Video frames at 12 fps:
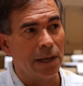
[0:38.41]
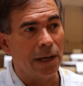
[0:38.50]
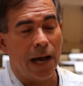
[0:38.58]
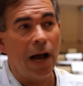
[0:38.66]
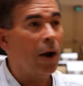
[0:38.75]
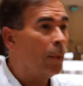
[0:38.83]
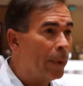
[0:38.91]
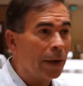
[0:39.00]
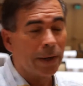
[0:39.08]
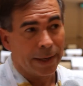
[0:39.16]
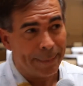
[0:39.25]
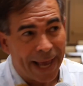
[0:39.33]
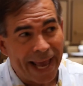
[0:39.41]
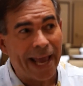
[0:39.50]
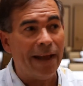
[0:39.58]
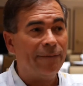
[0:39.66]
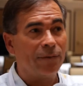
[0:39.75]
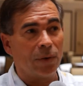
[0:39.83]
how are we going to
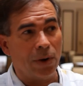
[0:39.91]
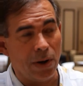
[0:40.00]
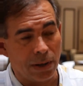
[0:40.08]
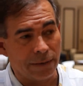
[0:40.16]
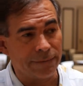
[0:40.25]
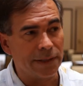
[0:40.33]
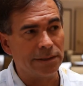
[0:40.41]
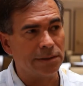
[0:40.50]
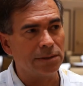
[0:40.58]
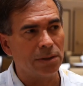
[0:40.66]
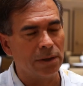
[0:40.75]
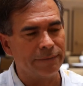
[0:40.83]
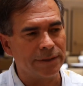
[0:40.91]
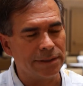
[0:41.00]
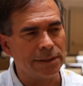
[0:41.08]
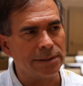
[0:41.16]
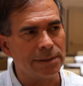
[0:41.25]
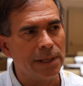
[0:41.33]
pay for all of these
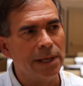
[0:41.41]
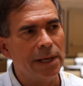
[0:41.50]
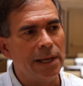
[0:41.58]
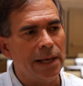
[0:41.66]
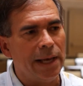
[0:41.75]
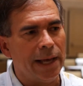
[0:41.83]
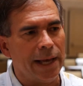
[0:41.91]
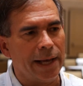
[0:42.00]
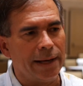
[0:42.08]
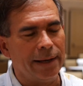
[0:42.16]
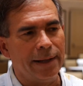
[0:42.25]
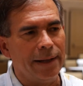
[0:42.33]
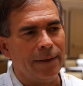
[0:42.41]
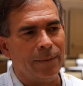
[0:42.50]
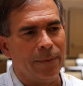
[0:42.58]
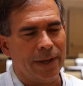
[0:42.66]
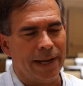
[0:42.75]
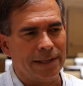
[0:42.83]
services? And
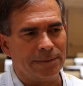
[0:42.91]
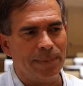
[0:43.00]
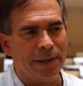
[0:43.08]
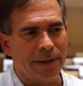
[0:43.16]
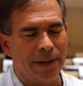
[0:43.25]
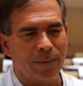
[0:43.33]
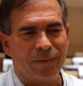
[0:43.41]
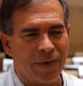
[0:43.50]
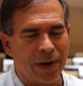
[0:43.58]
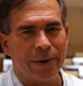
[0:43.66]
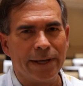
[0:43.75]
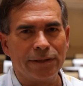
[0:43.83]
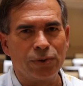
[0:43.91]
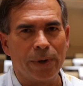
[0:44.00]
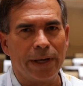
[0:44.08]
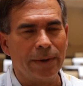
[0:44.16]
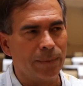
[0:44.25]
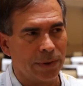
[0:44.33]
what has been very
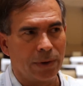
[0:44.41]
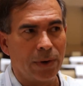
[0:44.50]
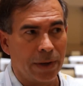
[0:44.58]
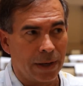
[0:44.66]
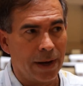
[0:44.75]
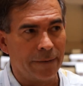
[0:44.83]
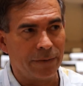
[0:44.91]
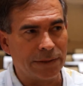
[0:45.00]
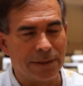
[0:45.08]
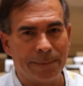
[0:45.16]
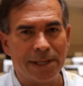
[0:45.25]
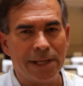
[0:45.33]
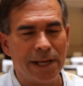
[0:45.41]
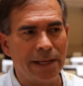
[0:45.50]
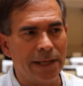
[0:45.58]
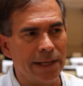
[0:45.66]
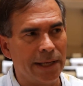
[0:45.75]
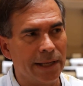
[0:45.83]
intriguing with the current conference I'm
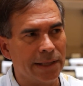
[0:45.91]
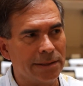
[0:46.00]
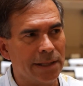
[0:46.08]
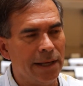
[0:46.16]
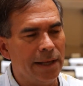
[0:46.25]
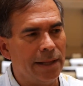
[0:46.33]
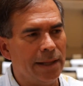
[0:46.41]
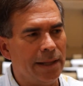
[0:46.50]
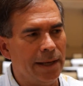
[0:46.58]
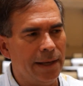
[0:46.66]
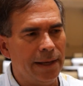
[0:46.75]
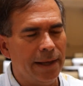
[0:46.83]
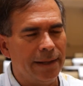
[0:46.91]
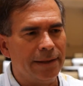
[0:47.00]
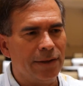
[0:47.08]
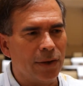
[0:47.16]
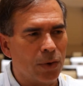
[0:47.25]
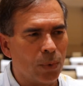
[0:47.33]
attending is the
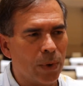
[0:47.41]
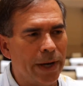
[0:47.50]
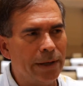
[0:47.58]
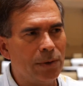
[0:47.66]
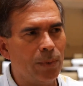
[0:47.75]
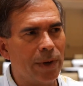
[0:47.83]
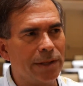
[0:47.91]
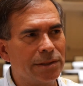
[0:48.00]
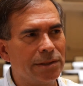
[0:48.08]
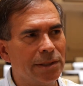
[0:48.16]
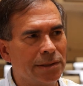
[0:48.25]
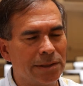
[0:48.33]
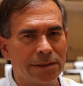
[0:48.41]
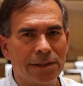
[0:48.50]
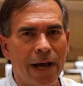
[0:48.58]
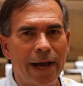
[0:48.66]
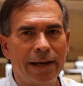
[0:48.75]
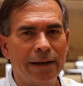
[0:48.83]
degree to which the
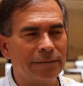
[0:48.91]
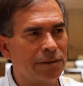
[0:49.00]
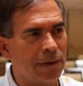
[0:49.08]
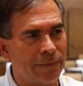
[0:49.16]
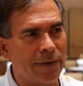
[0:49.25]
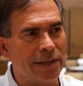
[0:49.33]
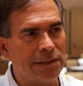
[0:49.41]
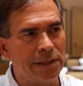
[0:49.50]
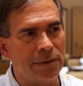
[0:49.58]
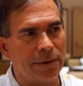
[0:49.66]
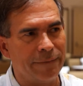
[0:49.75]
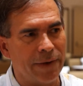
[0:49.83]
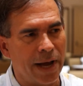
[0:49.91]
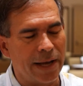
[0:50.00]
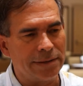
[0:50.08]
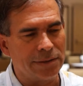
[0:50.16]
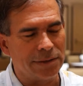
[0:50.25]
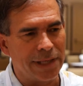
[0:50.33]
Society of Certified Senior
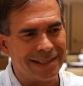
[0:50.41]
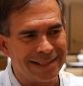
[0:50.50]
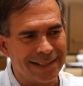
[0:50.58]
Advisors has